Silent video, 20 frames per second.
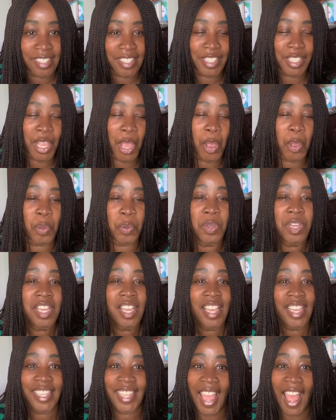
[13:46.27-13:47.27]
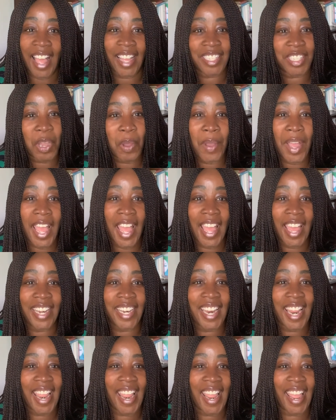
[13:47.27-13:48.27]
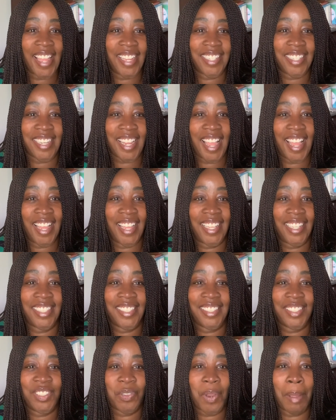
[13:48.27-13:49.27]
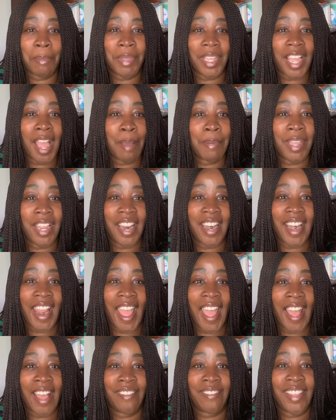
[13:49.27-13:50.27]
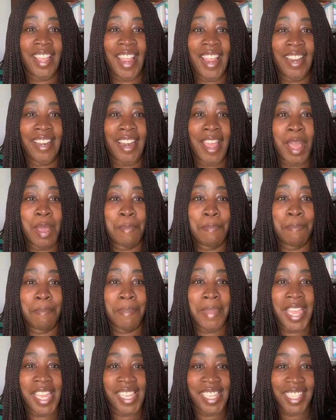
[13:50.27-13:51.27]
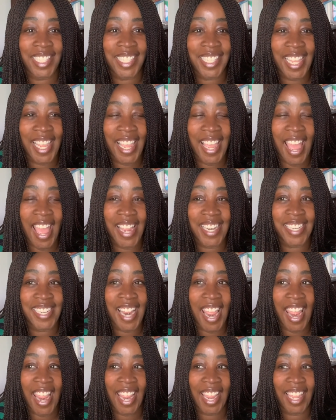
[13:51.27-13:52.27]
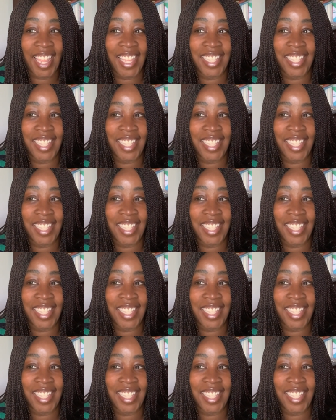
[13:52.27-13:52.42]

So yeah, go ahead and drop me a comment, and have an amazing day.